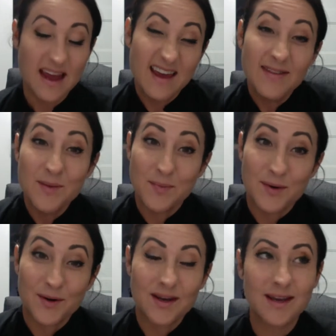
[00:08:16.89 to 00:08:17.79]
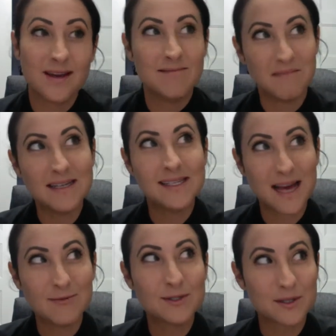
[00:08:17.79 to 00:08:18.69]
In the book, it
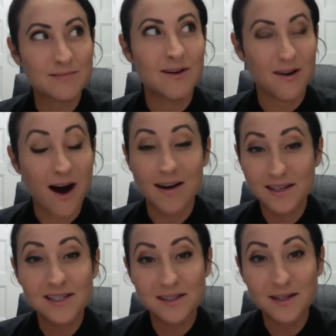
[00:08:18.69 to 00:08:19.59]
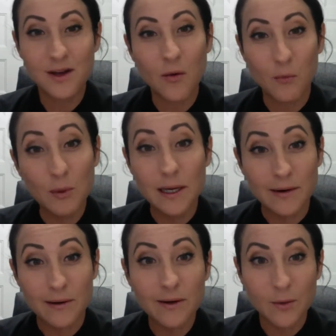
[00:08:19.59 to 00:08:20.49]
sounds honestly
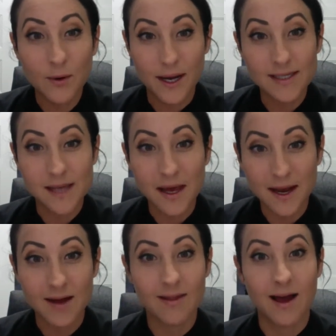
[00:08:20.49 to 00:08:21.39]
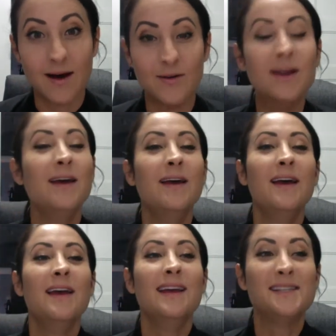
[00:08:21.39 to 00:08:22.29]
weird when I say it out loud.
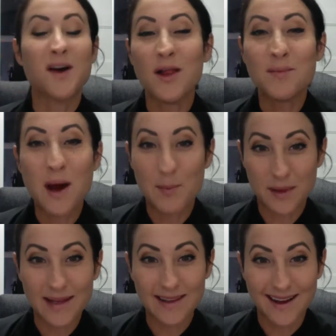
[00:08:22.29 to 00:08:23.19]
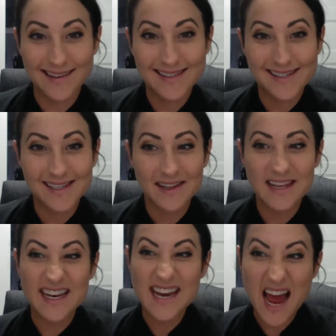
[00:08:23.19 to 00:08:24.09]
It's all about bloodlines,
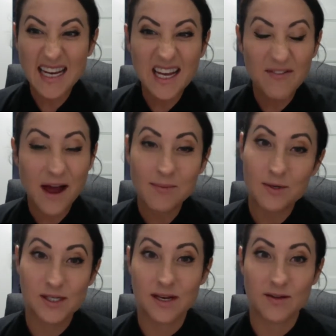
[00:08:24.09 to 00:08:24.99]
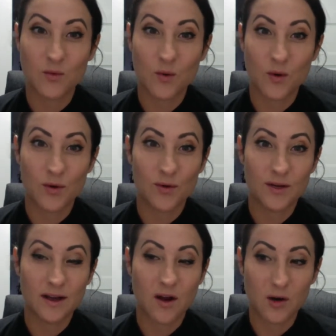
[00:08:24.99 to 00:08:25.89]
that 95% of the world
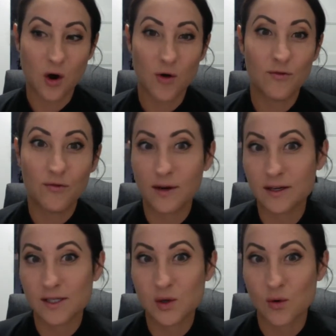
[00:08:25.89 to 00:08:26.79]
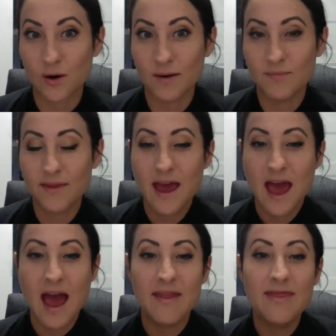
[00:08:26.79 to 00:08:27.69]
are called Frigascore.
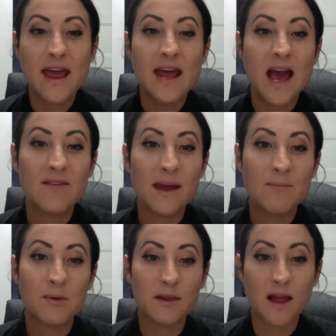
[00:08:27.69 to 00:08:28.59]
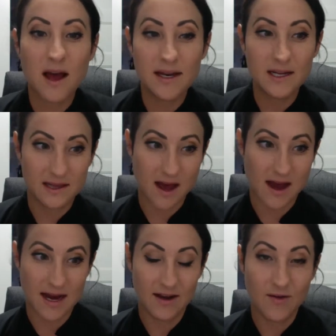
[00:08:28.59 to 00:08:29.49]
And they have a
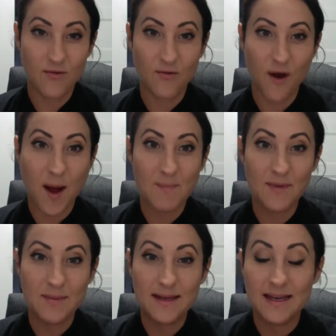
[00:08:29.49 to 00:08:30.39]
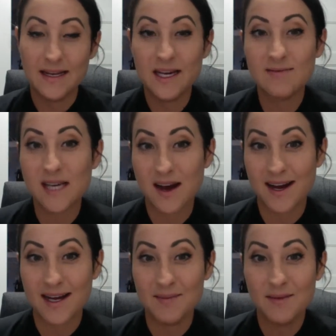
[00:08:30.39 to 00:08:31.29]
bloodline from the beginning of
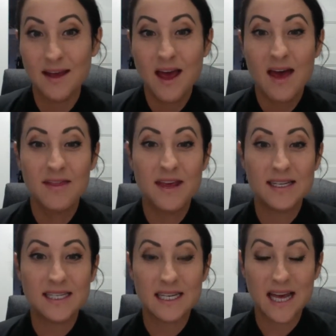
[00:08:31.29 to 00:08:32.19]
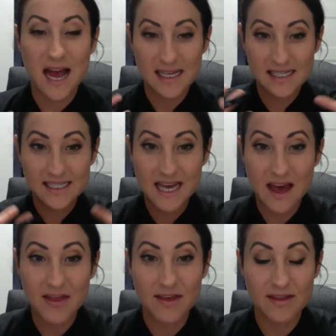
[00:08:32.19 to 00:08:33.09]
time that has
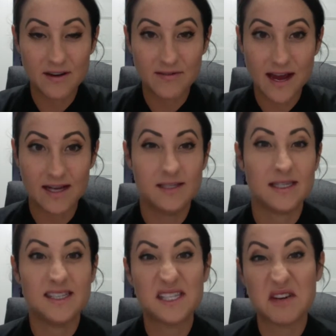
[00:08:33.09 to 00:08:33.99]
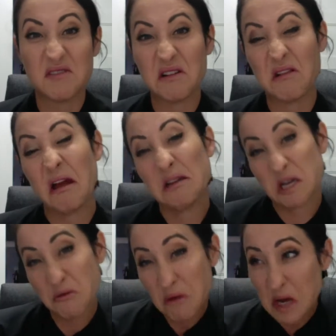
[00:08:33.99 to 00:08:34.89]
death in their veins. And so they're like
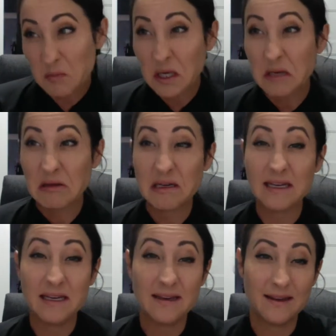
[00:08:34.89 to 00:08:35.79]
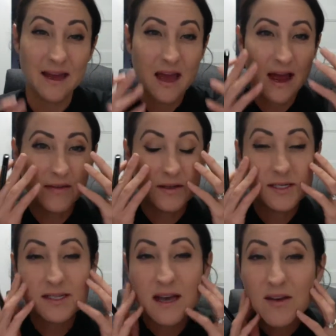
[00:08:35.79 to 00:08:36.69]
decrepit looking, and their
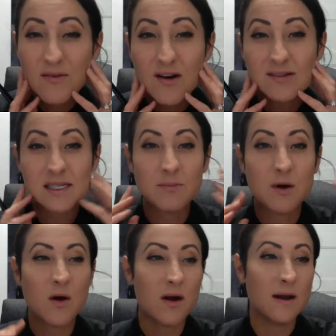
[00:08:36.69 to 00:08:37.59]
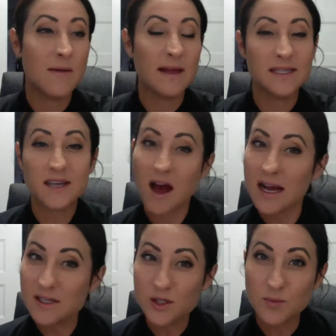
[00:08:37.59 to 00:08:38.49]
skin falls apart, and they
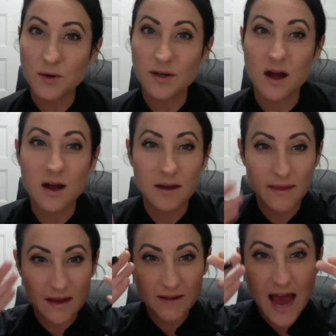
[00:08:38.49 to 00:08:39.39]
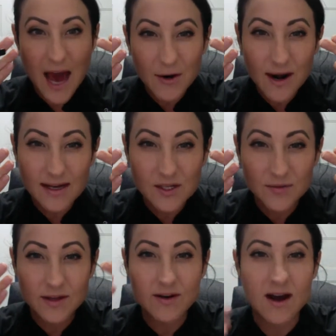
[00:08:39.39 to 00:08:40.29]
die super young, and they have cataracts
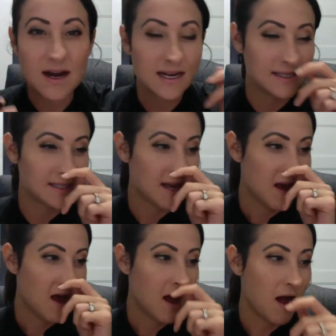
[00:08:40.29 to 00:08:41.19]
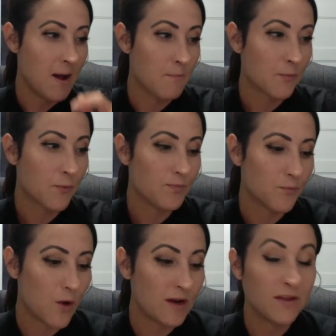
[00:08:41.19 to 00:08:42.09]
over their eyes.
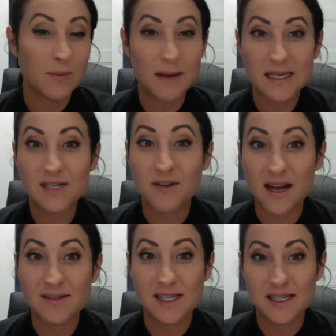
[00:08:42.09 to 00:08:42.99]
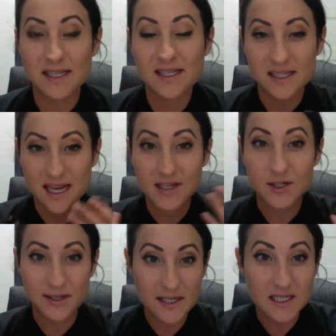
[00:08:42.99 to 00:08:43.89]
One of their best five senses is
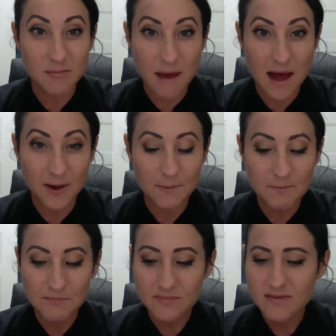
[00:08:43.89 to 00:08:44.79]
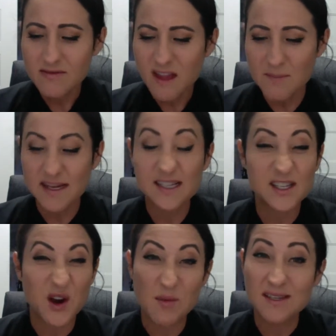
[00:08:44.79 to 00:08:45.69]
actually smell, because
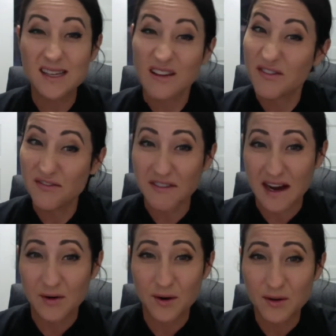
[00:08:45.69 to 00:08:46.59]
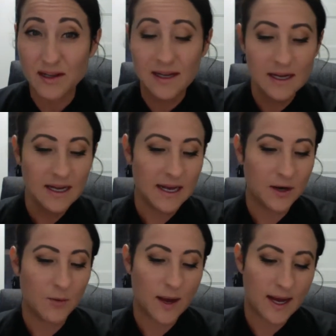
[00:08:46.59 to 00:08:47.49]
they're almost like feral in
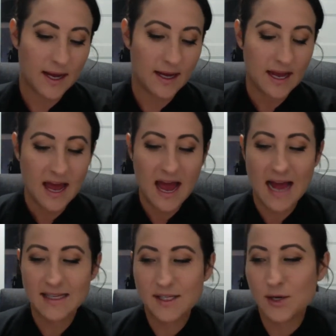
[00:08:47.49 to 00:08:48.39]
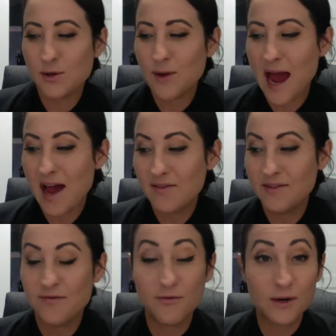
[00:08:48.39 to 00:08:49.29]
a way. And so you have
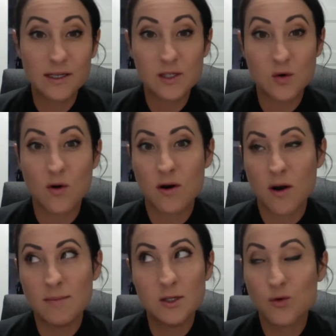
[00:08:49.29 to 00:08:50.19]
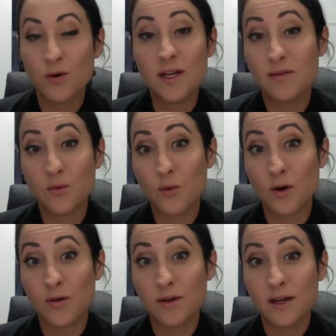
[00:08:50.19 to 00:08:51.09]
the Frigascore are majority of the
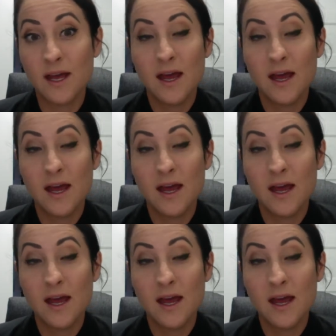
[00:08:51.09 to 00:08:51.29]
world.